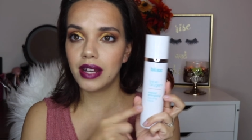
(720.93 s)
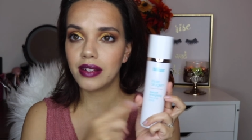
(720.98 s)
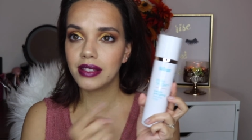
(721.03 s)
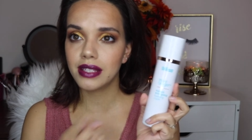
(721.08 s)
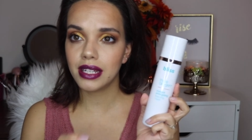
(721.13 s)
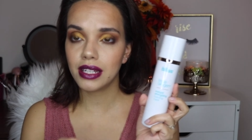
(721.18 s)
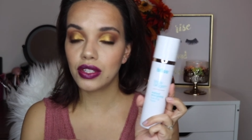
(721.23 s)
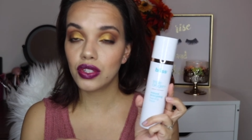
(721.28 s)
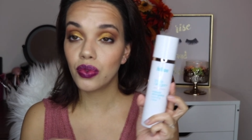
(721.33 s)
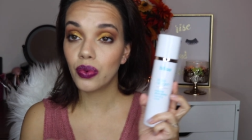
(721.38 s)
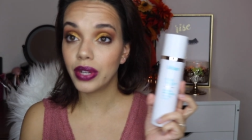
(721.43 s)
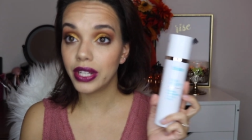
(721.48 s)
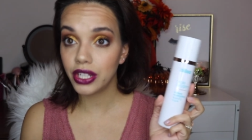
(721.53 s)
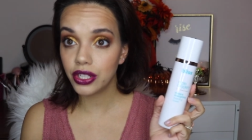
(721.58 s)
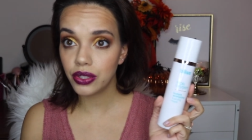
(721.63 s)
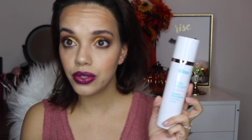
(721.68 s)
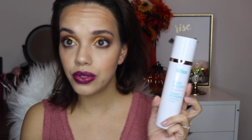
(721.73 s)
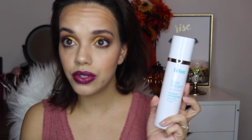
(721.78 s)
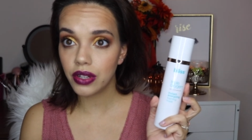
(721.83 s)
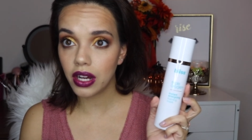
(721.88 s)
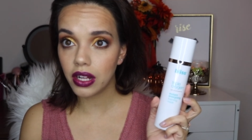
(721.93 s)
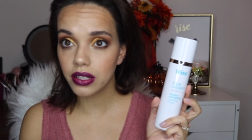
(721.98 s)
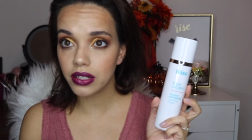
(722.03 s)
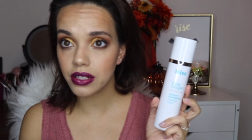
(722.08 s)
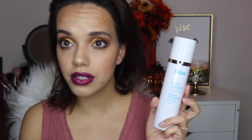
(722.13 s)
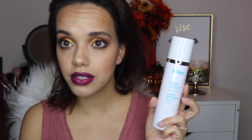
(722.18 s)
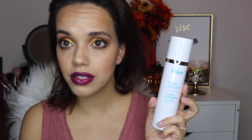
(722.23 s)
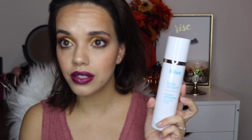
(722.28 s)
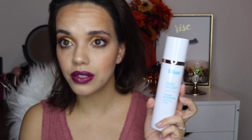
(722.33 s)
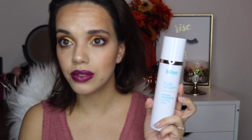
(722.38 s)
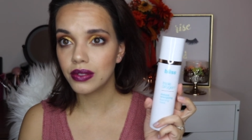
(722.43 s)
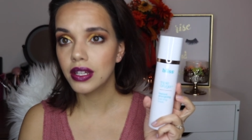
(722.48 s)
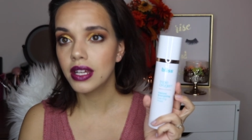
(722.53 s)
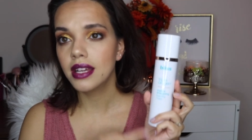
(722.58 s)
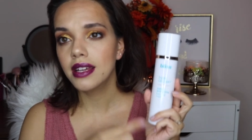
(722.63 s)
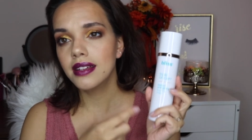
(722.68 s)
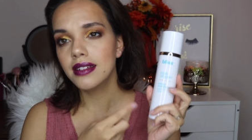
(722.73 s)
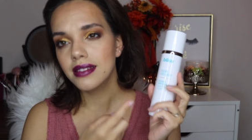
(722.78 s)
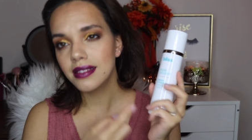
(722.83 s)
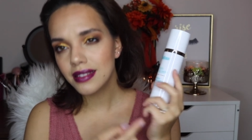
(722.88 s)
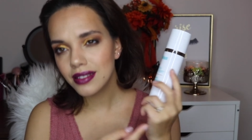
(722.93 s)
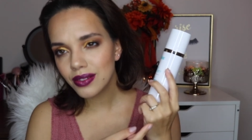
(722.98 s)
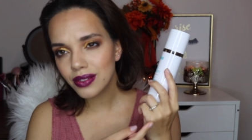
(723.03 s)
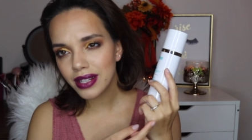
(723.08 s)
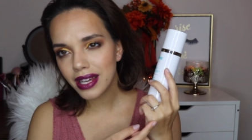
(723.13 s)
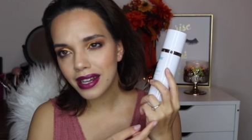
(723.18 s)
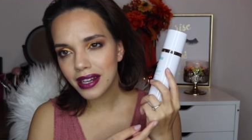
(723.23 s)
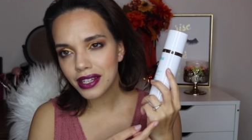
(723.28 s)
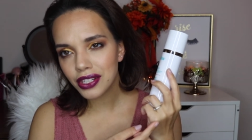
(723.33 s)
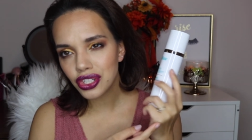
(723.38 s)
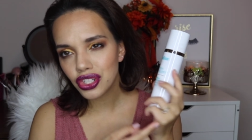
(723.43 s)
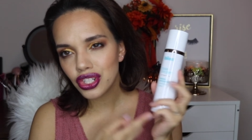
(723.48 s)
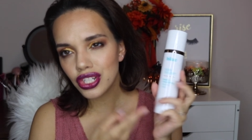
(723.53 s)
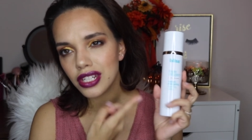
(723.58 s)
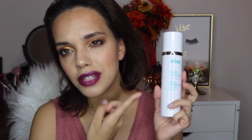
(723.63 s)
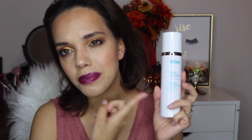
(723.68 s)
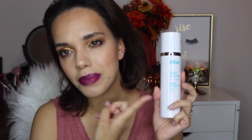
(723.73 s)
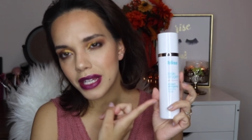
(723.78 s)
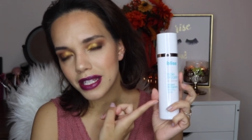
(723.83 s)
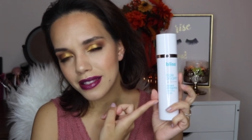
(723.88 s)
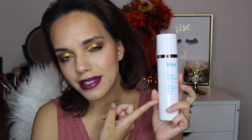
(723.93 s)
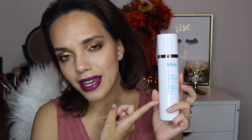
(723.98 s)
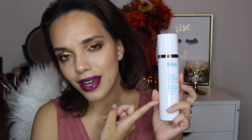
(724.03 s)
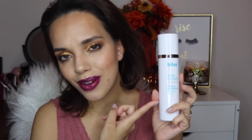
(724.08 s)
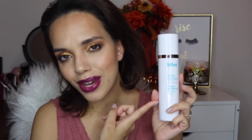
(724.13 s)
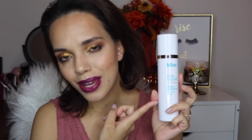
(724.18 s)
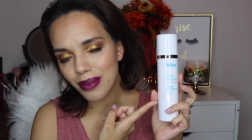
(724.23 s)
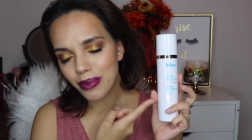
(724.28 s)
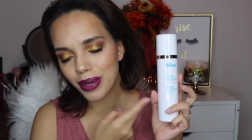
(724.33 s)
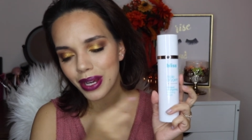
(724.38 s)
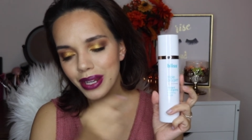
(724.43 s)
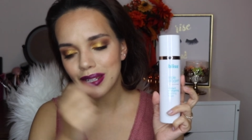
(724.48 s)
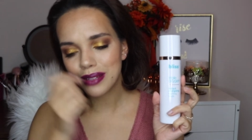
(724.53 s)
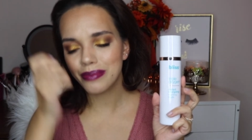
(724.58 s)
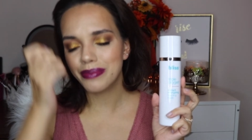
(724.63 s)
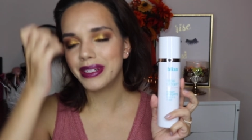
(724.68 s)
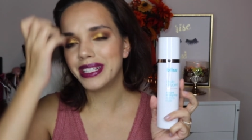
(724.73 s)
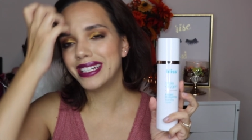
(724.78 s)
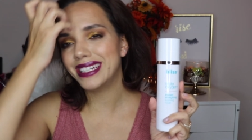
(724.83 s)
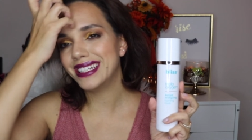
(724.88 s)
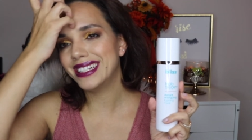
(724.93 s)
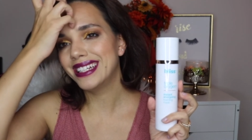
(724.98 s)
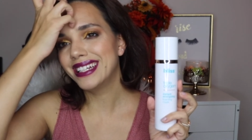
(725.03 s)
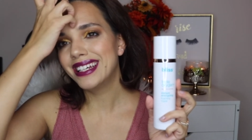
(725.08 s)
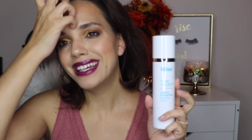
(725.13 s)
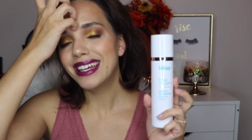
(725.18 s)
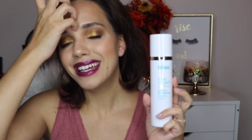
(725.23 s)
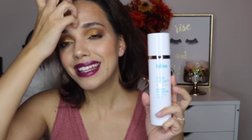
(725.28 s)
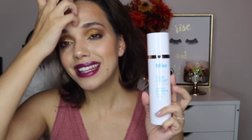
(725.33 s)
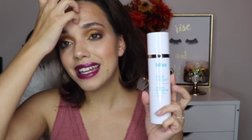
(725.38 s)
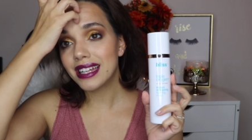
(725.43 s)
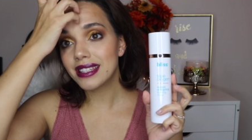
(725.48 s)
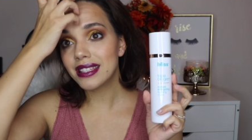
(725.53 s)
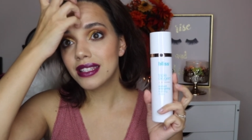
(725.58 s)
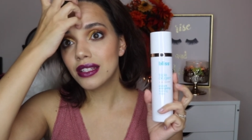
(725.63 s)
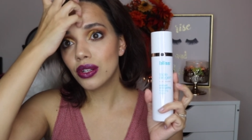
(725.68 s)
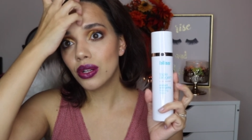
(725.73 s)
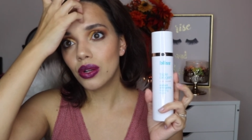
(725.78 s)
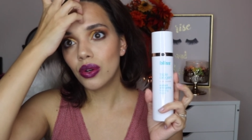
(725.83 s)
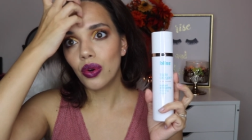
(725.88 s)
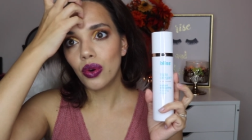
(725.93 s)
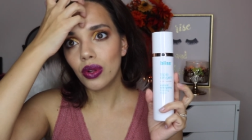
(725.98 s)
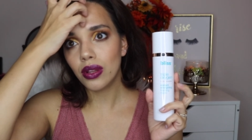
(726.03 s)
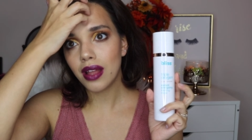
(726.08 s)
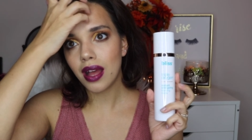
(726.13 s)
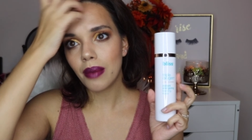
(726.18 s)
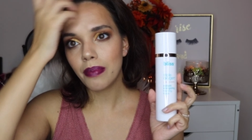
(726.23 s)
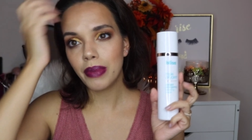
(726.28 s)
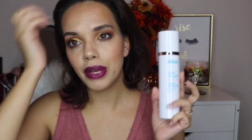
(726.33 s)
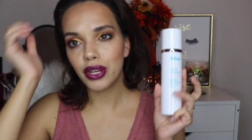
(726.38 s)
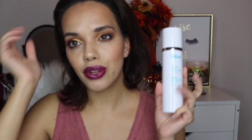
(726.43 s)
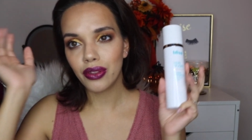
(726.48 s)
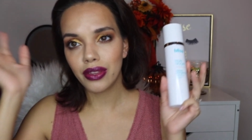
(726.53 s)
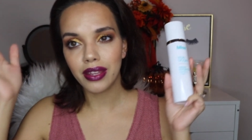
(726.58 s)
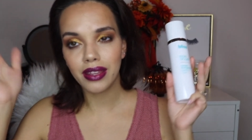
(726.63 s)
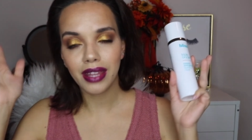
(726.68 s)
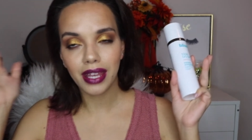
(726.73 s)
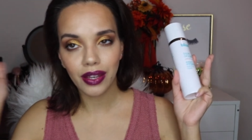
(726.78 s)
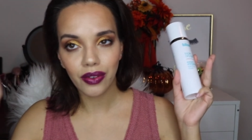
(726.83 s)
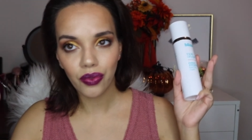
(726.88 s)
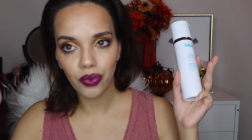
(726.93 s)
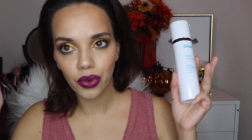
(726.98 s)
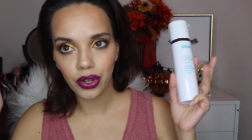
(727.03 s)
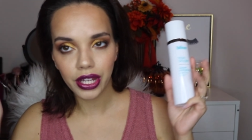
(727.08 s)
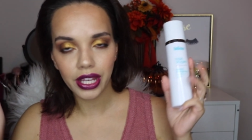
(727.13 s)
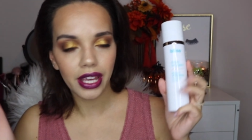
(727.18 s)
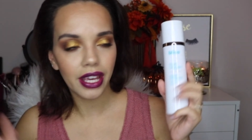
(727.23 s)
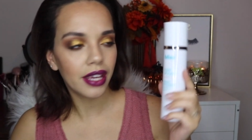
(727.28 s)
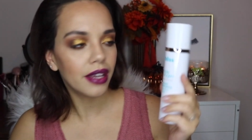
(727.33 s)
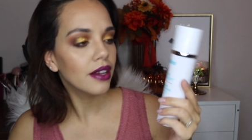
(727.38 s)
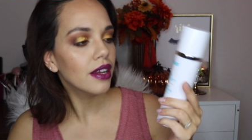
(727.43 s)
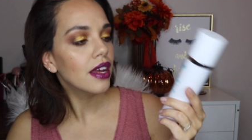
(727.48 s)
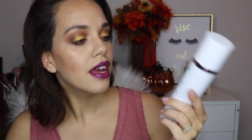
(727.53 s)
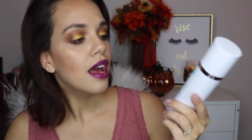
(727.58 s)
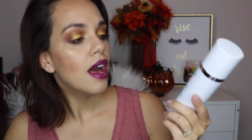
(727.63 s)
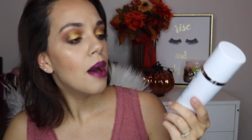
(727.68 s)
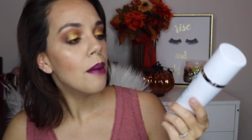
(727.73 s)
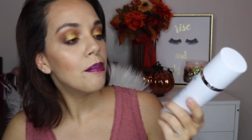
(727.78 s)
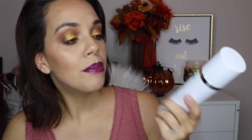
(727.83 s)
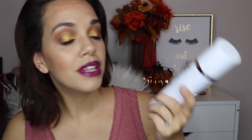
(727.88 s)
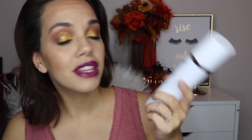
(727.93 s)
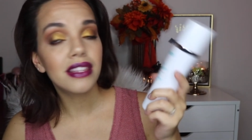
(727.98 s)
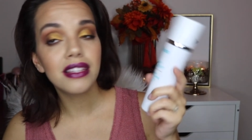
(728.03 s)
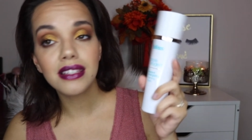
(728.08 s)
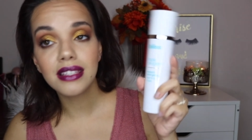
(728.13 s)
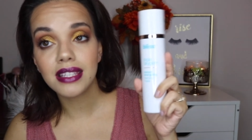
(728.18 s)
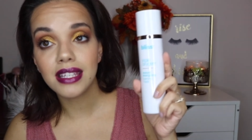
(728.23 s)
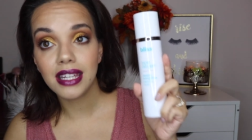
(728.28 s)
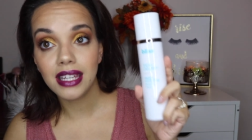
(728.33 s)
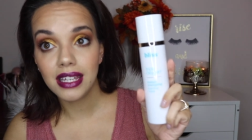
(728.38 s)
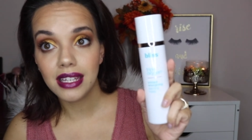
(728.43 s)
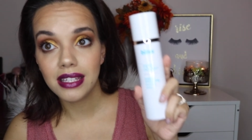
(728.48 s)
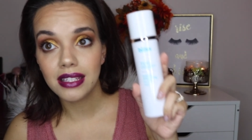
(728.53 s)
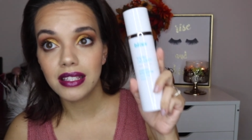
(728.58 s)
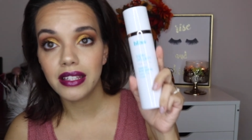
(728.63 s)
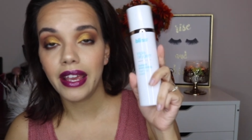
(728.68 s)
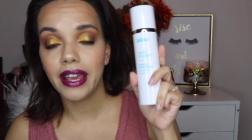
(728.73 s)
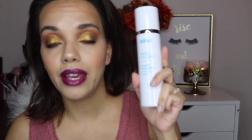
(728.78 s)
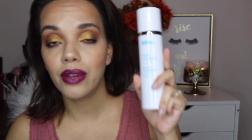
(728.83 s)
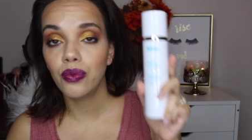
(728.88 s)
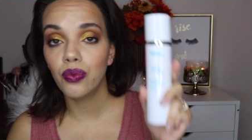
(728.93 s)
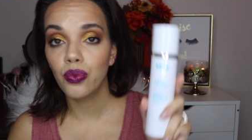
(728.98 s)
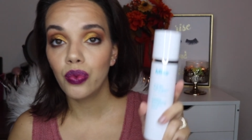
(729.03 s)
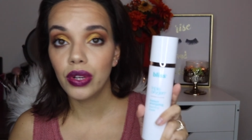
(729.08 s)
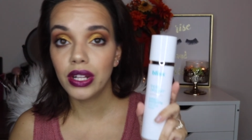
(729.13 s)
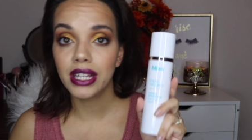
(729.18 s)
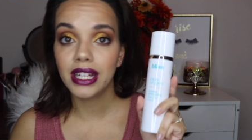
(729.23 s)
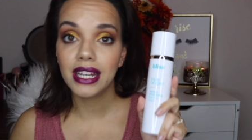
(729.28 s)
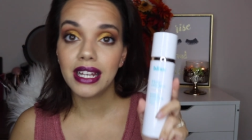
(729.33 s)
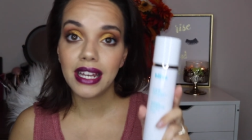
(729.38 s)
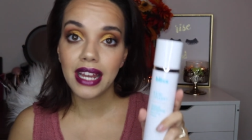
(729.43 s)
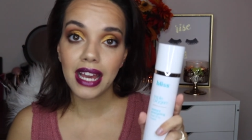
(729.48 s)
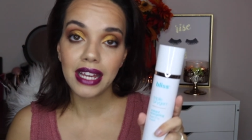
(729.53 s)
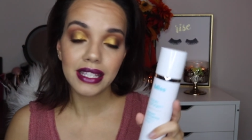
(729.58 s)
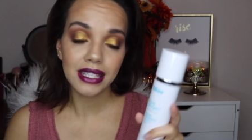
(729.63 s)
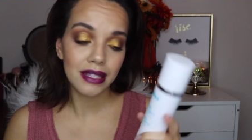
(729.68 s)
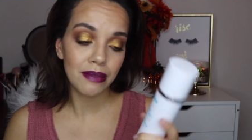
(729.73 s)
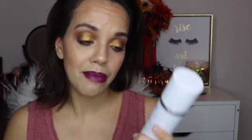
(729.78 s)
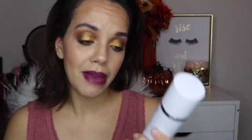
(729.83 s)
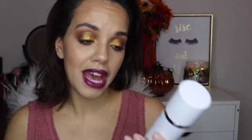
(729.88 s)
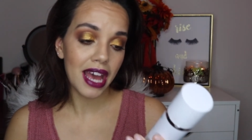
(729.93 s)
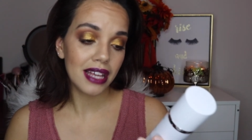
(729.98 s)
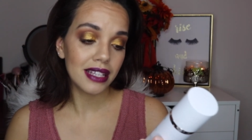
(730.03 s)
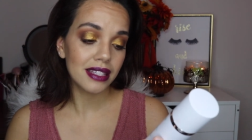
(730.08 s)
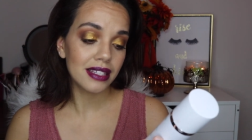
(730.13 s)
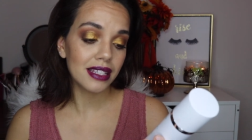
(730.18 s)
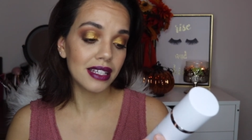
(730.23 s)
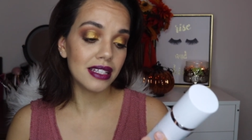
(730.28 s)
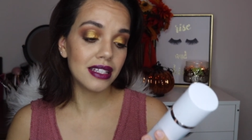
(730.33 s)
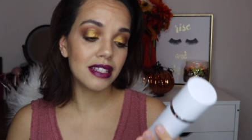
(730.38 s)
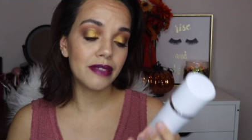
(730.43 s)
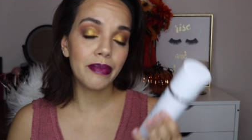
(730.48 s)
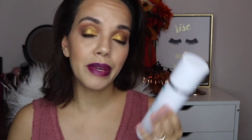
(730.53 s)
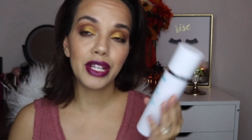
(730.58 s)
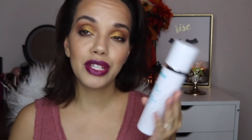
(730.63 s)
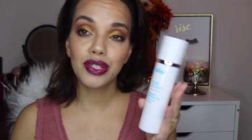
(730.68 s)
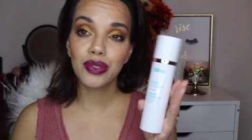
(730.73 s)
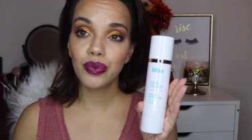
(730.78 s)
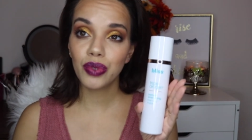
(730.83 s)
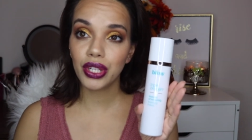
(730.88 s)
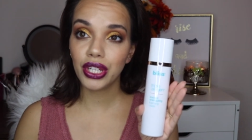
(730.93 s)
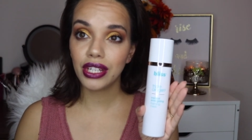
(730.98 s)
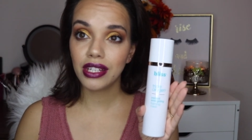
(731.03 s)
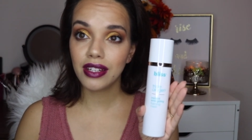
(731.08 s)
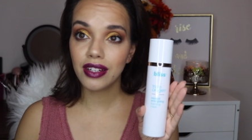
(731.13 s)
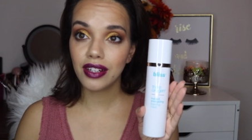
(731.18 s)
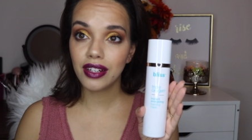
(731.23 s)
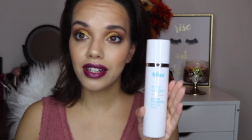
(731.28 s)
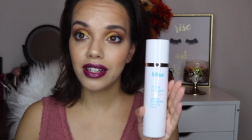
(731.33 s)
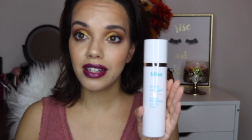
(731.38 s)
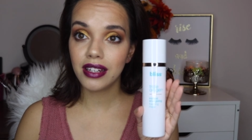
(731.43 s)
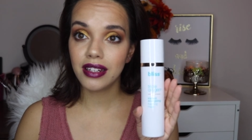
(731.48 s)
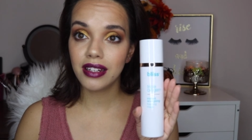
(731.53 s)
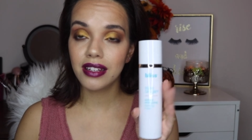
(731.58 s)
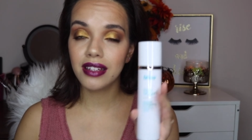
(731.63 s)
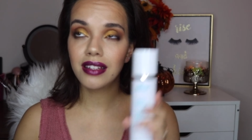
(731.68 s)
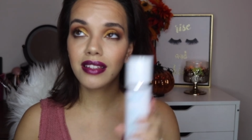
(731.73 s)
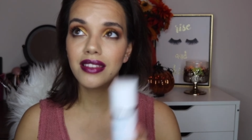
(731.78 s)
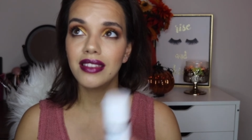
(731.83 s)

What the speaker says: It's like $22, so still not as cheap as how I bought it, but that's still a whole lot better than like $48. But this is a really nice mask. It smells really good.